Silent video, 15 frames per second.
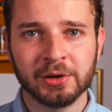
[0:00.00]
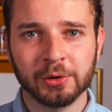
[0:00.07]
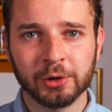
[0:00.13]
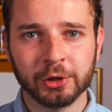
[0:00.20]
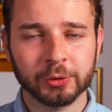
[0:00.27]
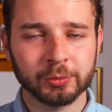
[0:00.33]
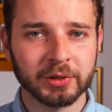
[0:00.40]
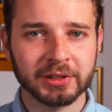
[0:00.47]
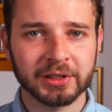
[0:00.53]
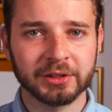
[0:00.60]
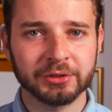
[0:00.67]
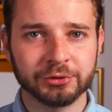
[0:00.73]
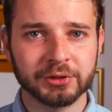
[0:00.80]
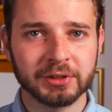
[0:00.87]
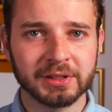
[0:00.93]
or
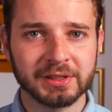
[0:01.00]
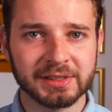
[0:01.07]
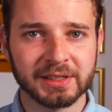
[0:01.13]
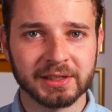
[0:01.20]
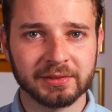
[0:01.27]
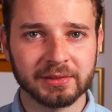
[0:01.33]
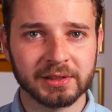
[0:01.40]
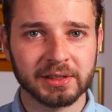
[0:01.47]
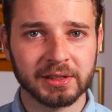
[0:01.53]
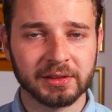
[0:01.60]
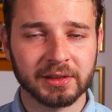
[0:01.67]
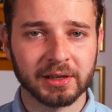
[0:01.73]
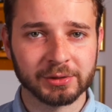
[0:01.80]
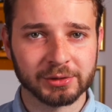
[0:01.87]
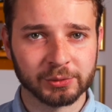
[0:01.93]

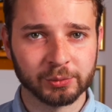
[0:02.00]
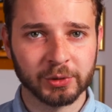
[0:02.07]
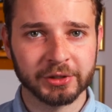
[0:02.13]
170,000